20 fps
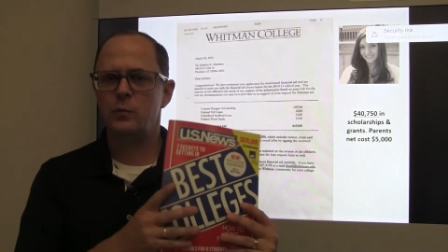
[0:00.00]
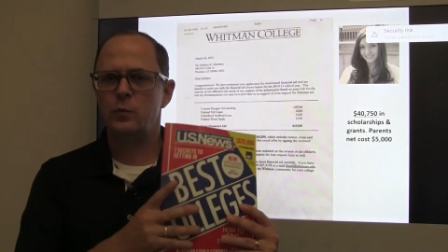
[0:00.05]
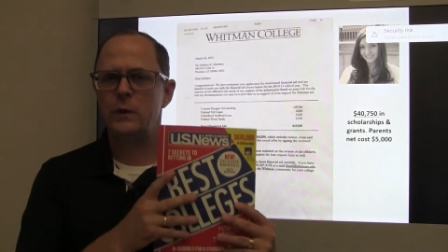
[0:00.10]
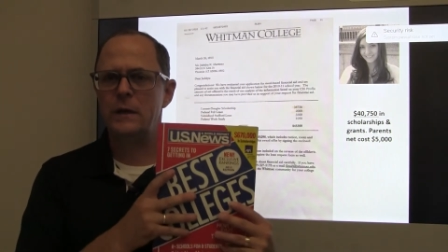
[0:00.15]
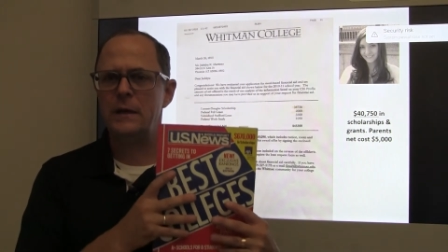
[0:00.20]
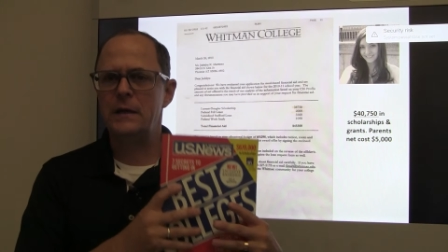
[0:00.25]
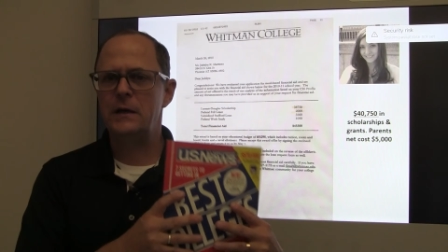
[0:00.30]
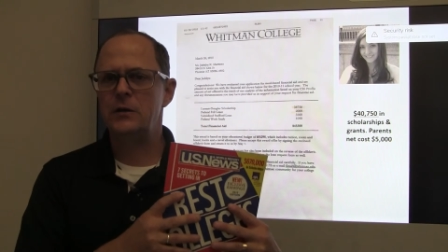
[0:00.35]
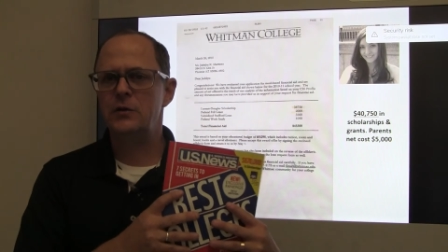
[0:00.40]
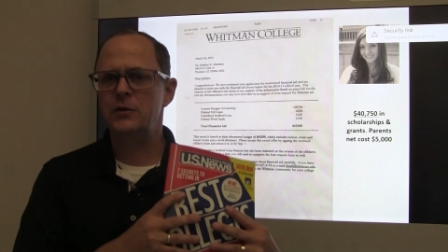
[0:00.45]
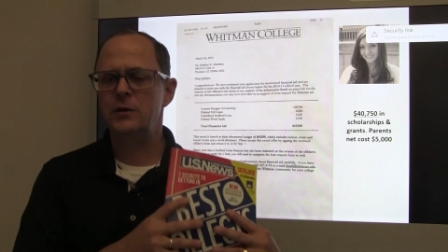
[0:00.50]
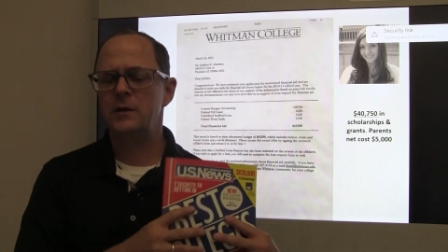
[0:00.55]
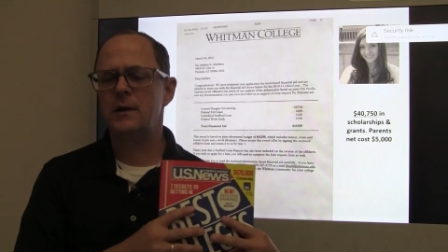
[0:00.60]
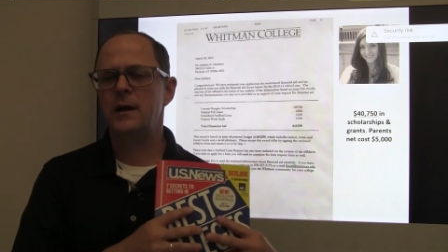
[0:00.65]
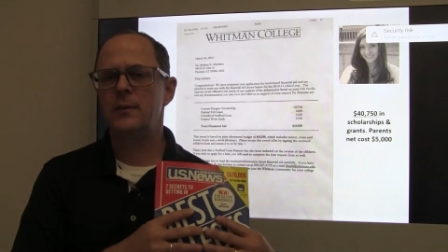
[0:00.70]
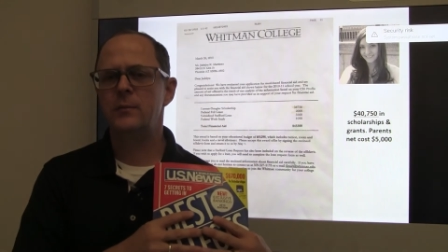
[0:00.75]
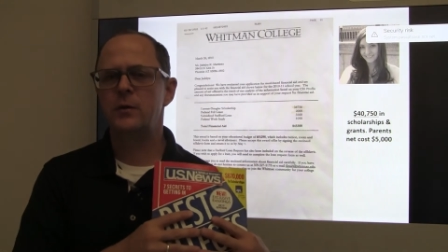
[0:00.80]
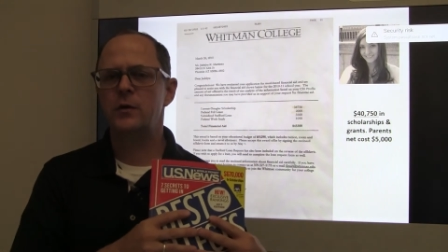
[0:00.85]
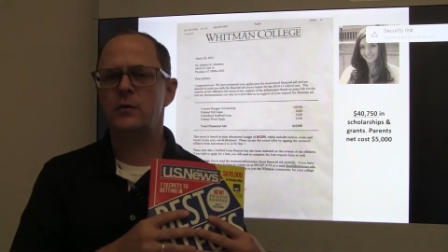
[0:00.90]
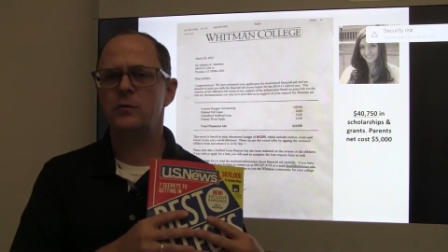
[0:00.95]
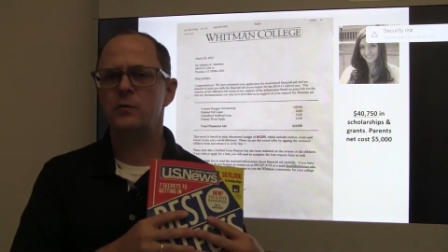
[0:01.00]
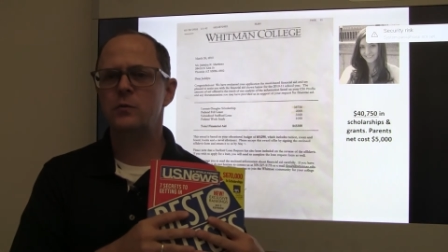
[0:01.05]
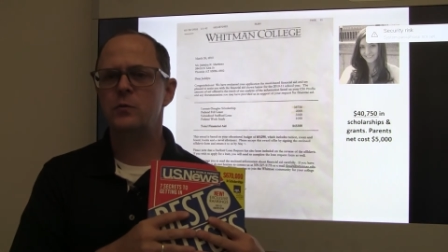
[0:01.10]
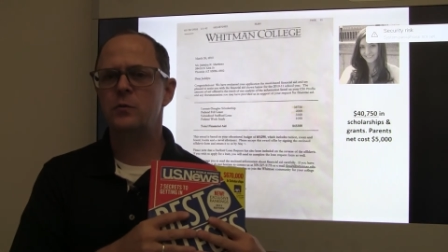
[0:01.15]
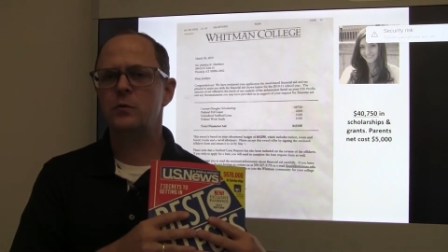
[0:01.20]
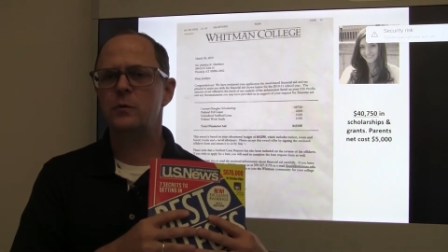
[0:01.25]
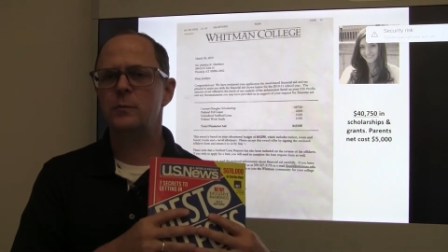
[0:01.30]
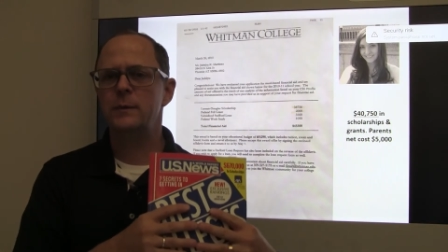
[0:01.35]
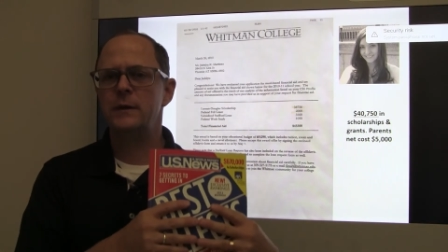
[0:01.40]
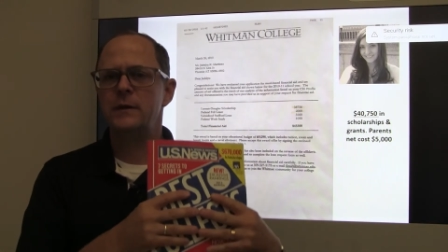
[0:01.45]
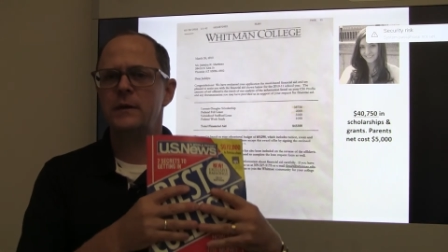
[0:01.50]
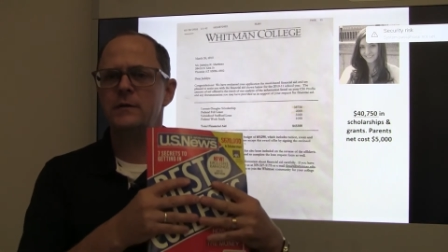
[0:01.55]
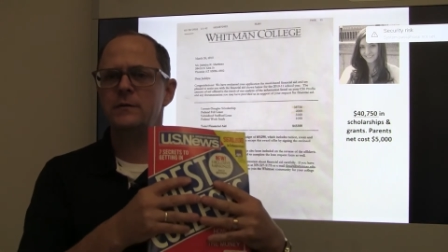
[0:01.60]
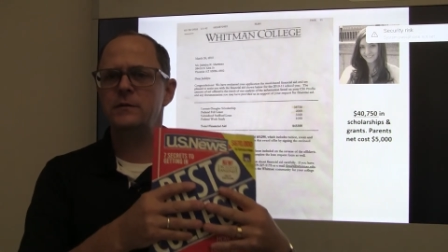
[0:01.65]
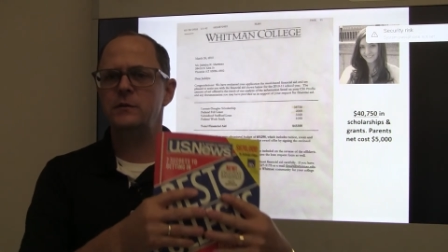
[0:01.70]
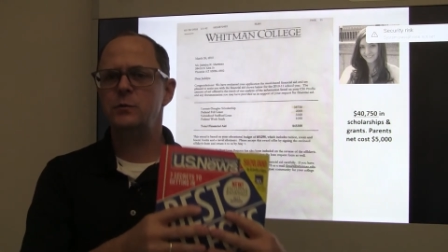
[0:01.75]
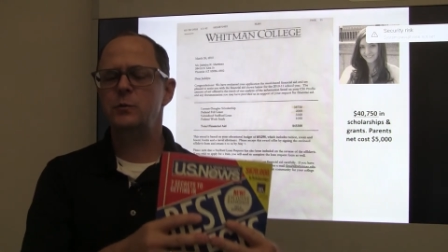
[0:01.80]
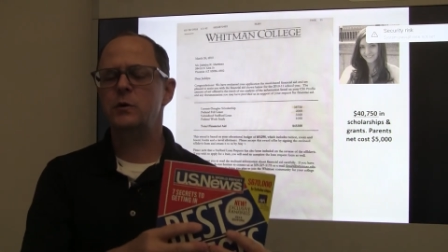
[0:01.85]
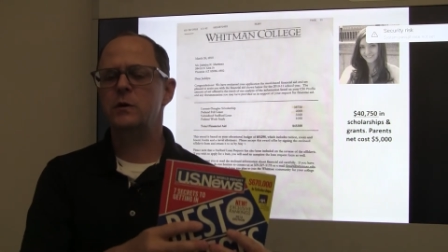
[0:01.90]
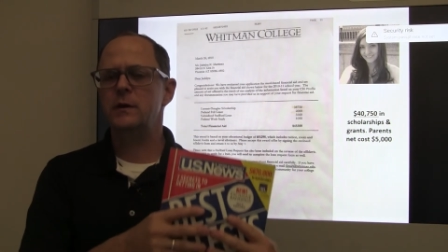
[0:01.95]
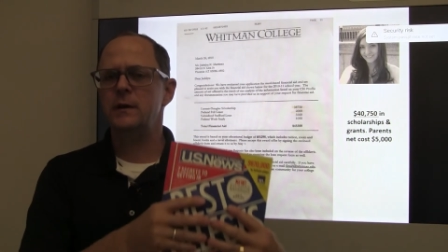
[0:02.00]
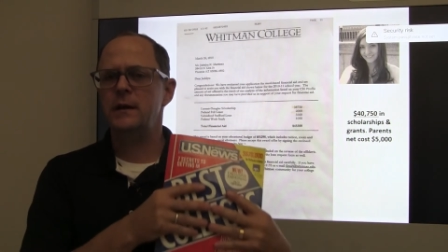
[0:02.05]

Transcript: we need you to come to our school because you will